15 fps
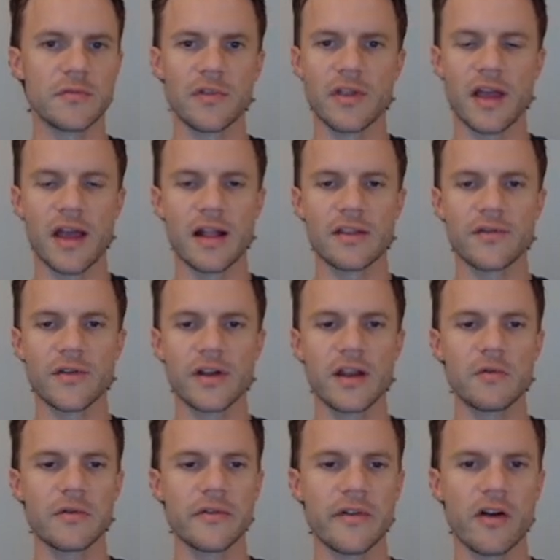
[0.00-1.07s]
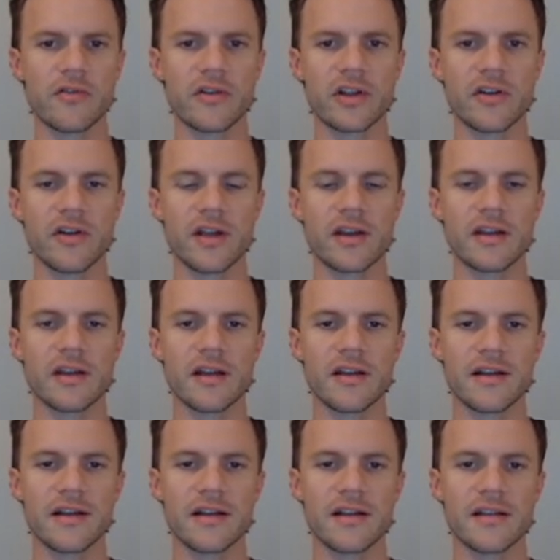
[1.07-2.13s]
the HATS front end where I've already created
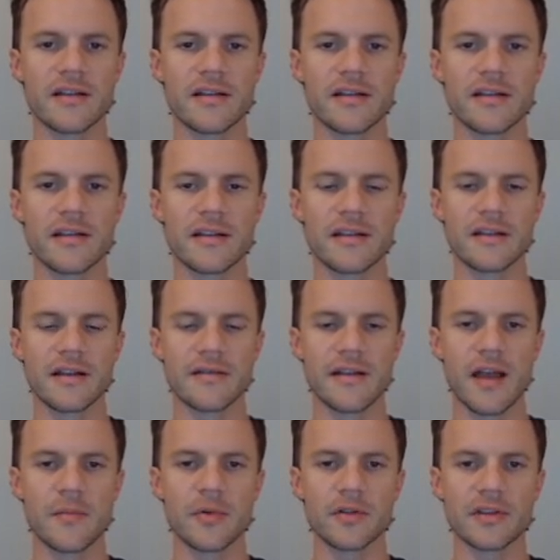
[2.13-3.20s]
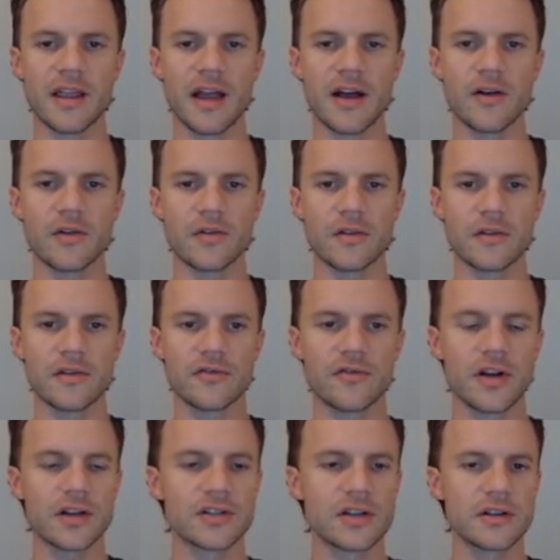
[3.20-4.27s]
a example DAO
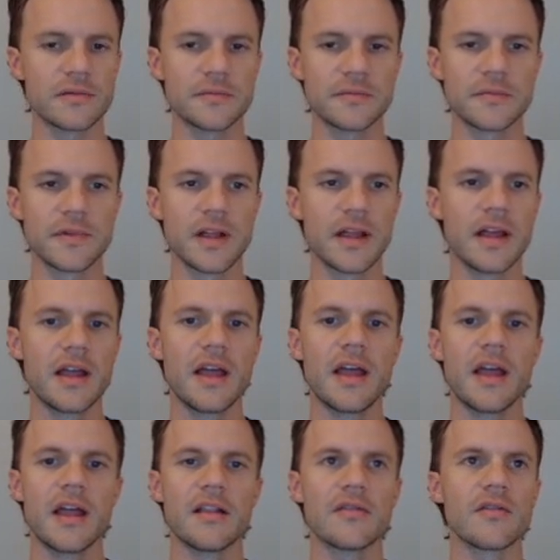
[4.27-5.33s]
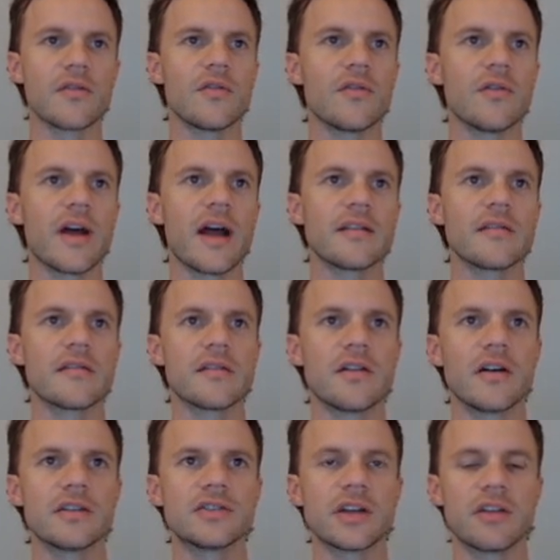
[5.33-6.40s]
structure. And so HATS is an
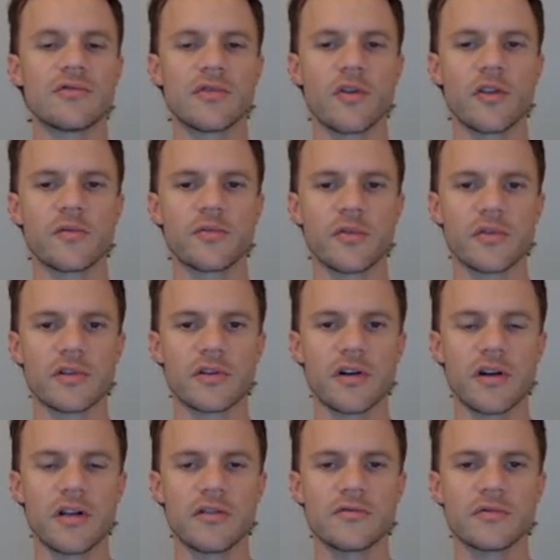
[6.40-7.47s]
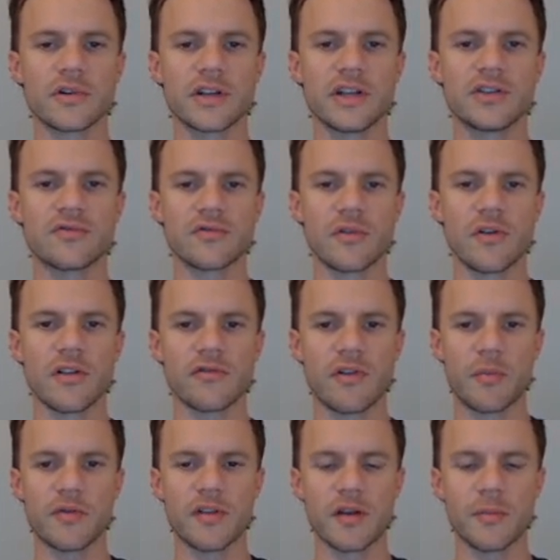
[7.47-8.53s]
on-chain roles protocol where each role is
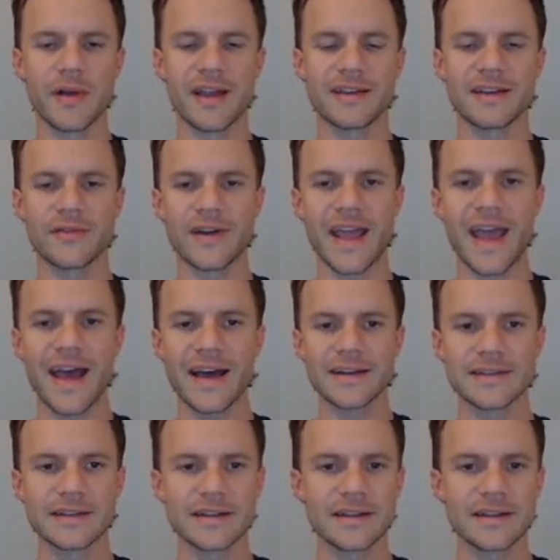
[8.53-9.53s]
represented by a different hat.